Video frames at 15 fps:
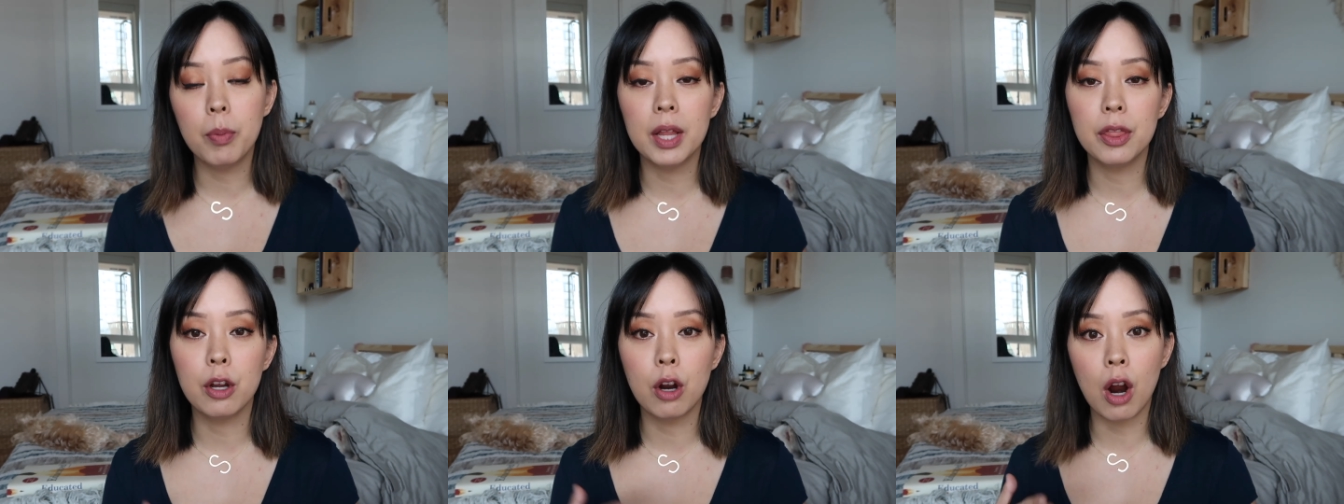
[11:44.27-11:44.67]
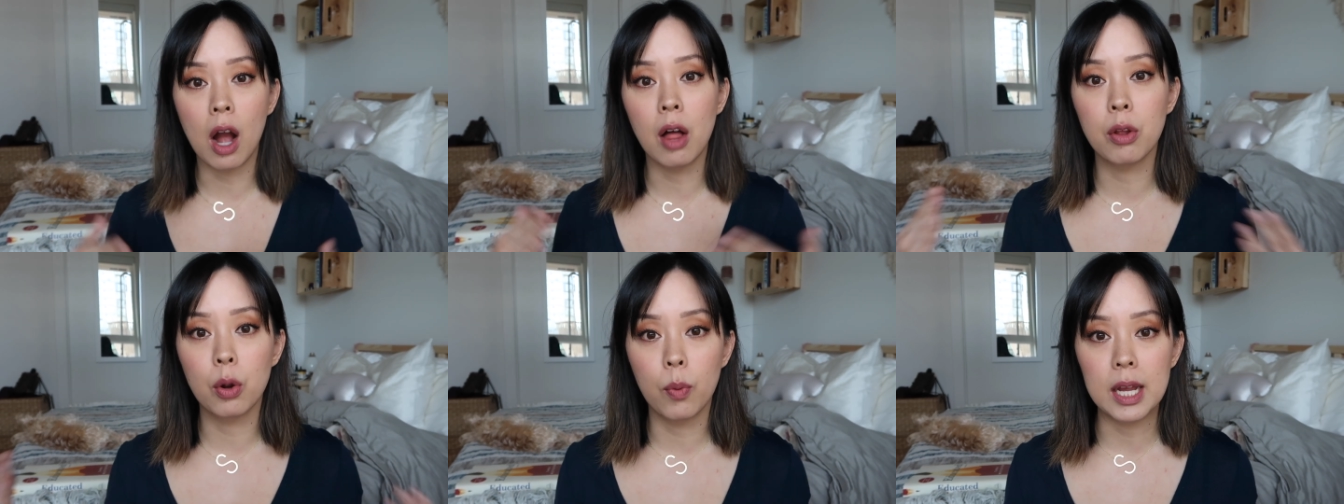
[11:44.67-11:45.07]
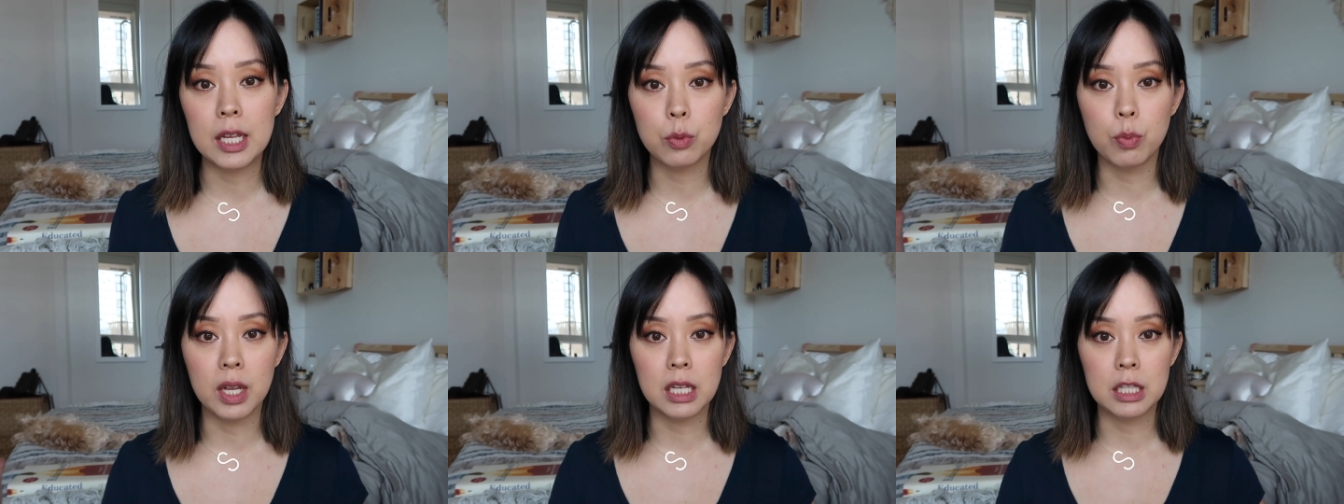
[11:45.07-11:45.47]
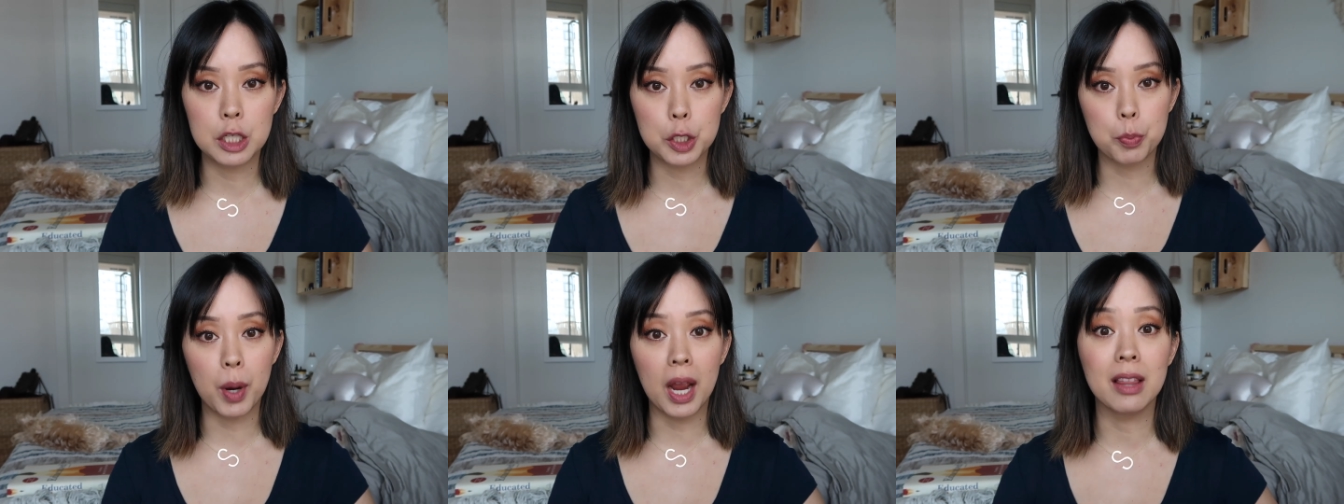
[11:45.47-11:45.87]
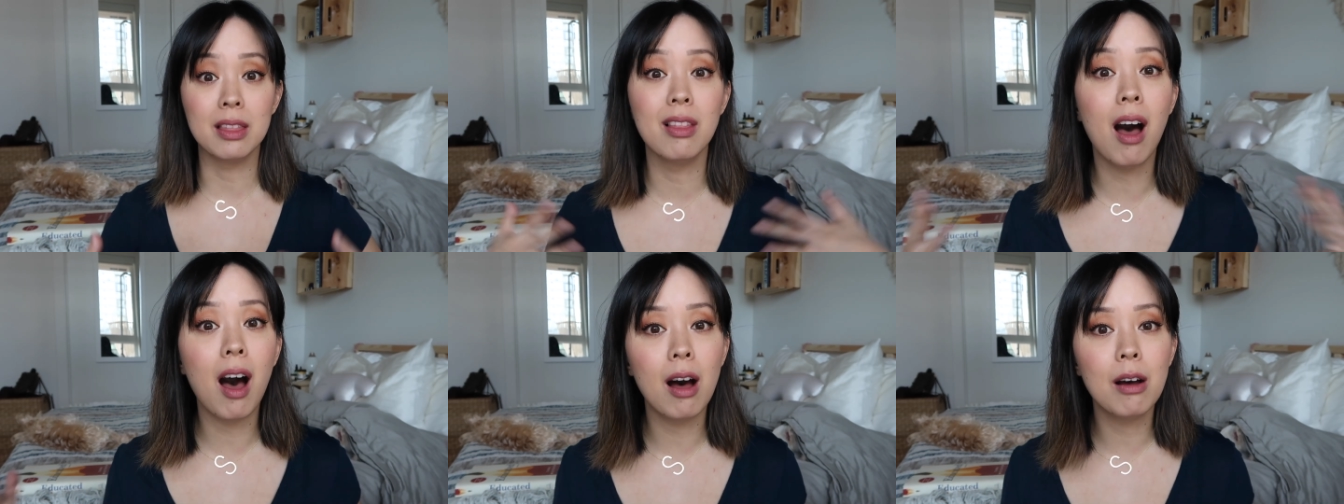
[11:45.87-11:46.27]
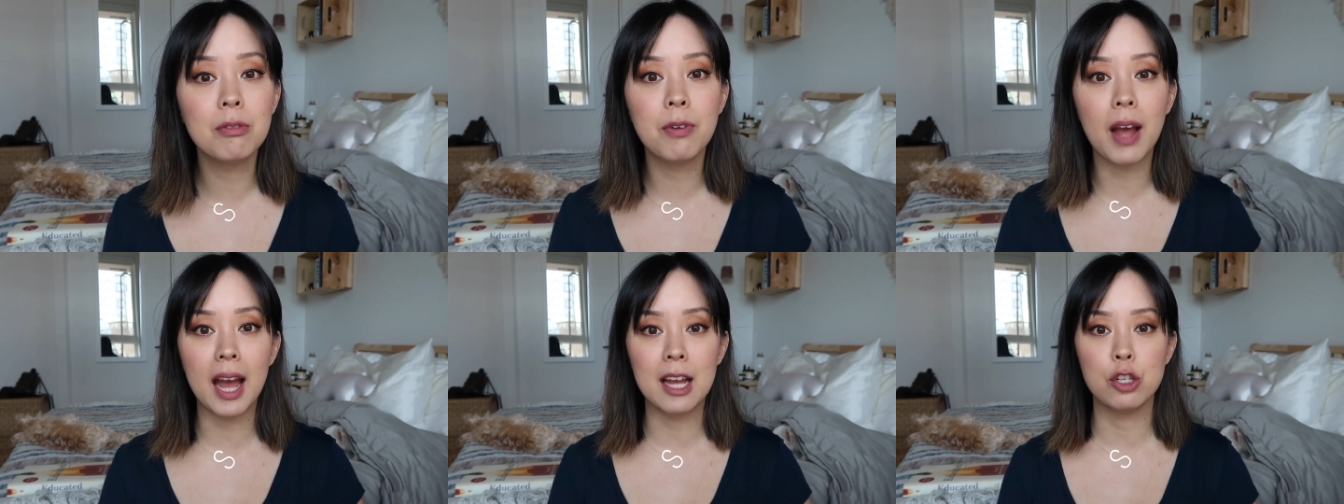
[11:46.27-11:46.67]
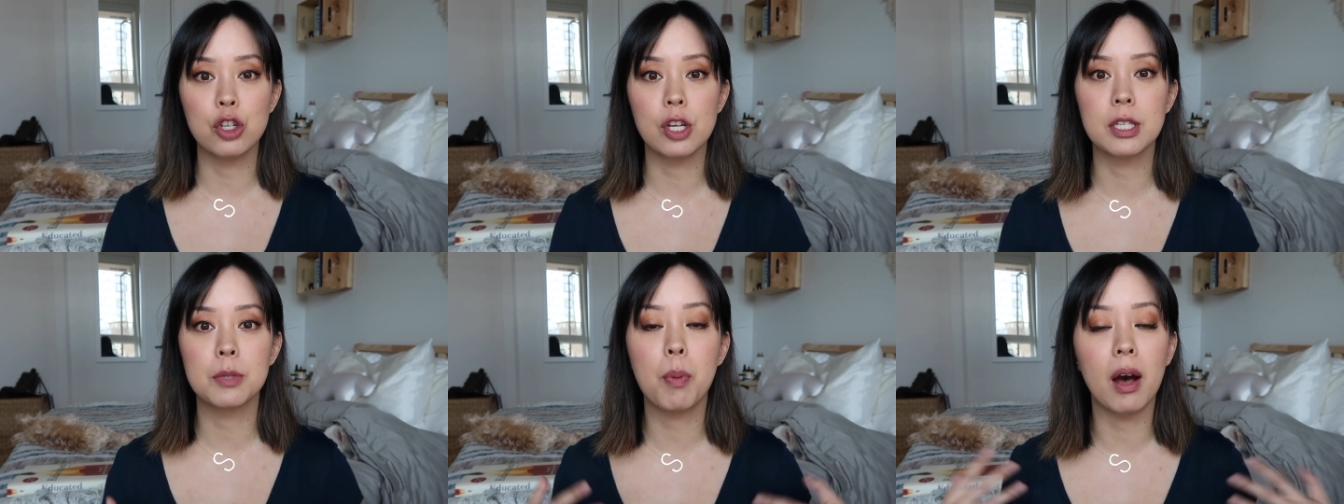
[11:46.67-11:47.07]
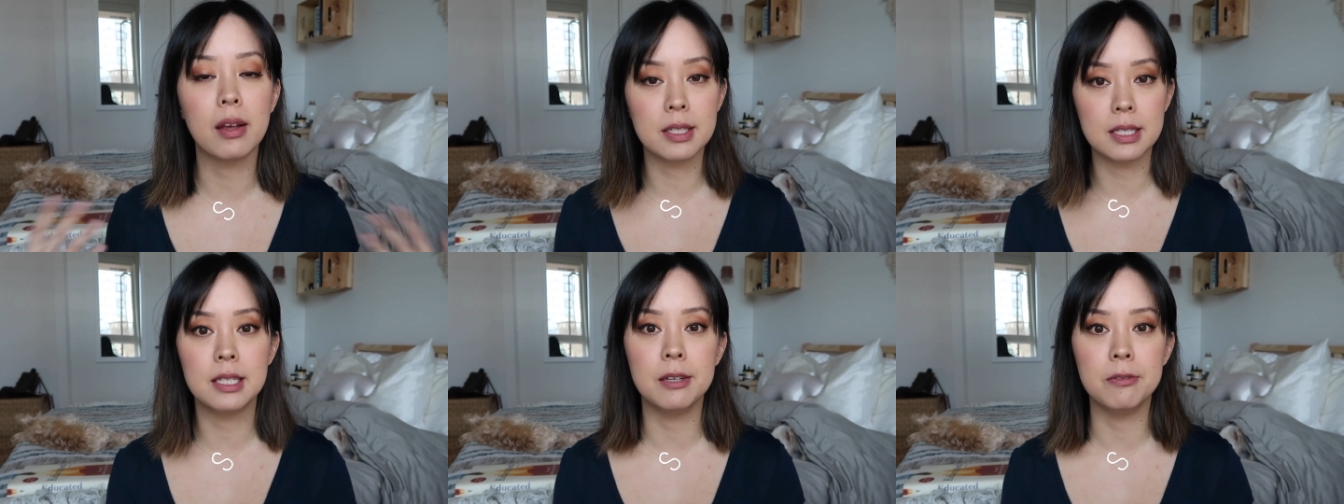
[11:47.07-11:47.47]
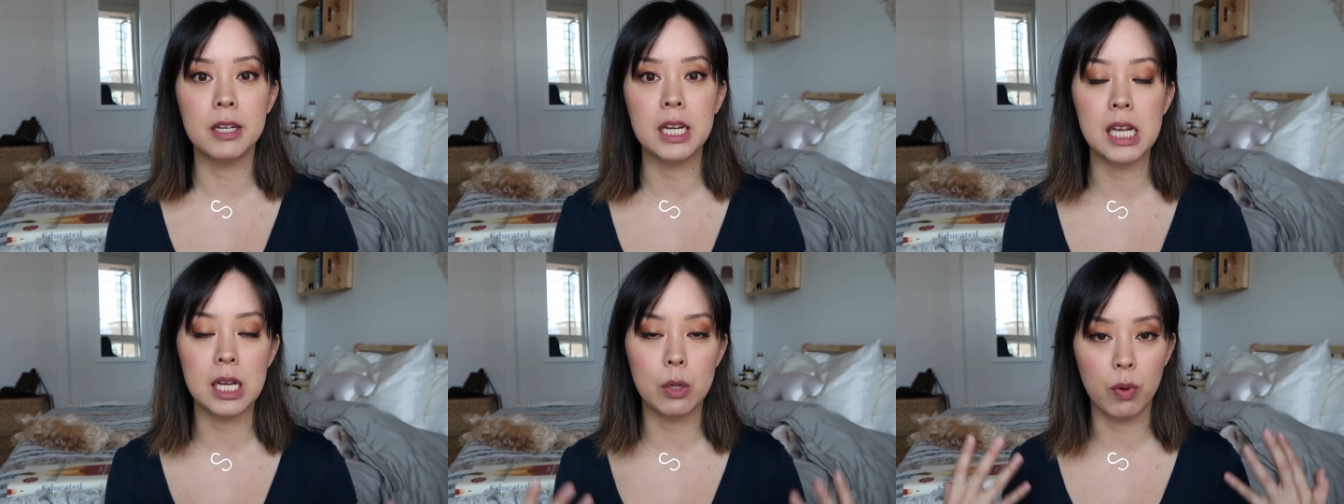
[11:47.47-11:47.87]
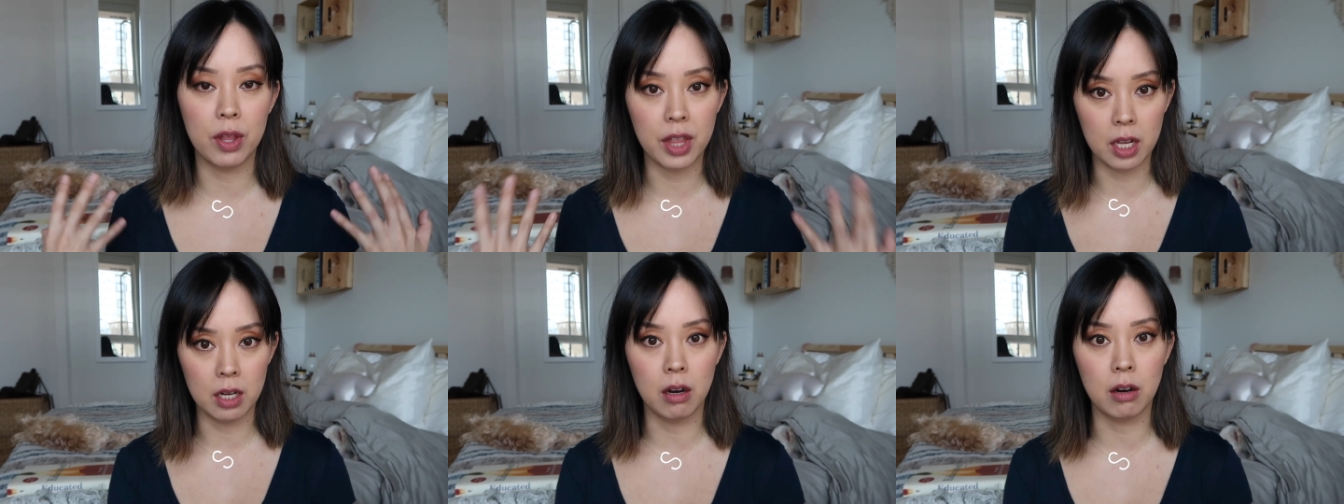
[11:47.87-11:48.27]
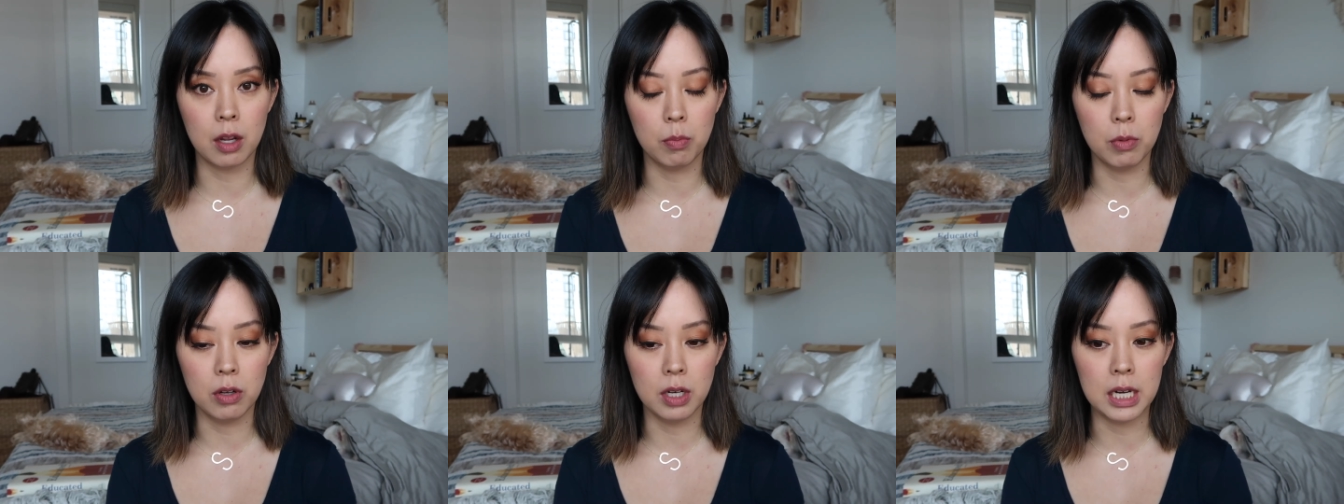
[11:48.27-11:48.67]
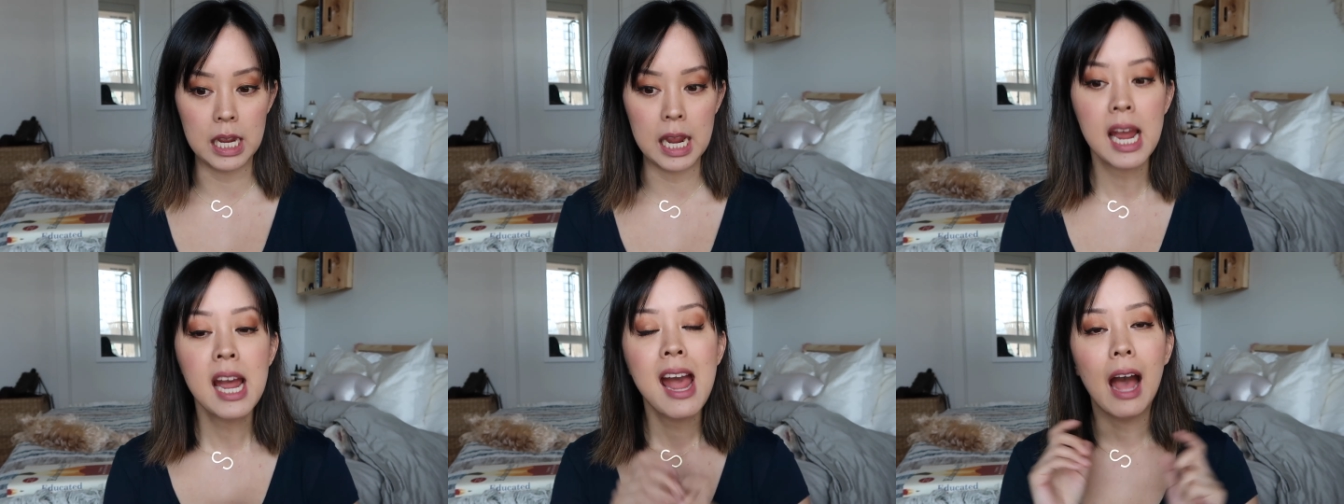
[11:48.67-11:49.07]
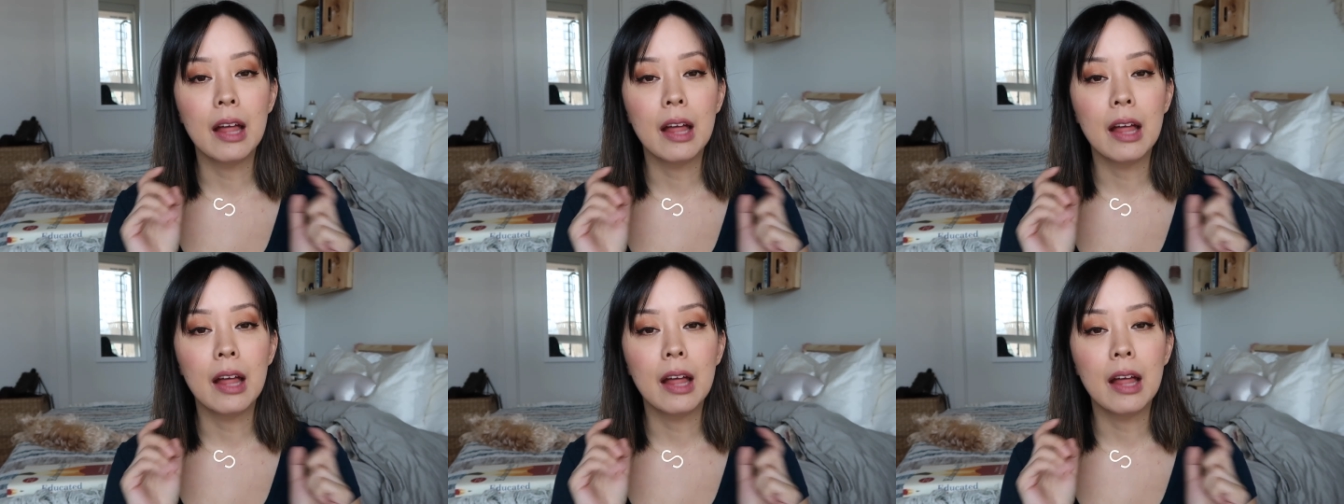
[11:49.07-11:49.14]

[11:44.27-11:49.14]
But there are other ways we can spread love and just positivity within our community.